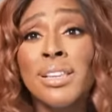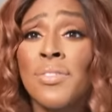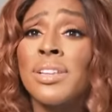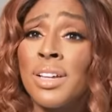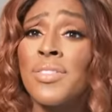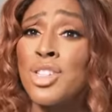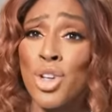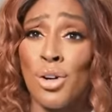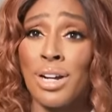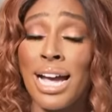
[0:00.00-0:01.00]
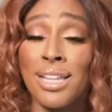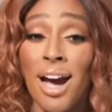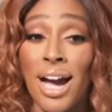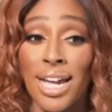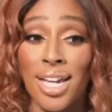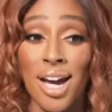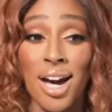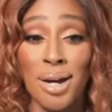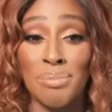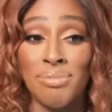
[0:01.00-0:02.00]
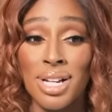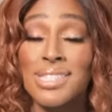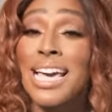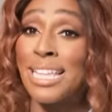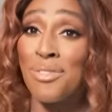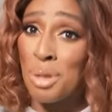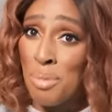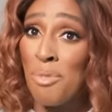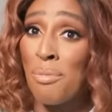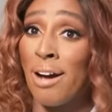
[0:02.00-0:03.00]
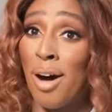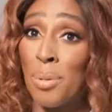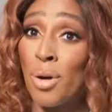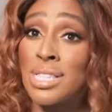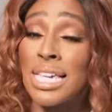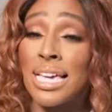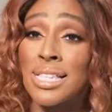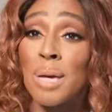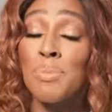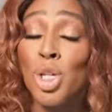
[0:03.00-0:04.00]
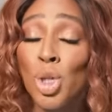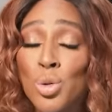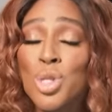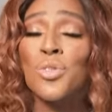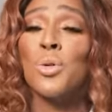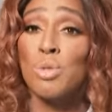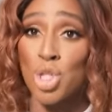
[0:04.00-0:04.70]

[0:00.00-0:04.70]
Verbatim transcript: loving, loving dog, and I um, say that from the bottom of my heart because he is a beautiful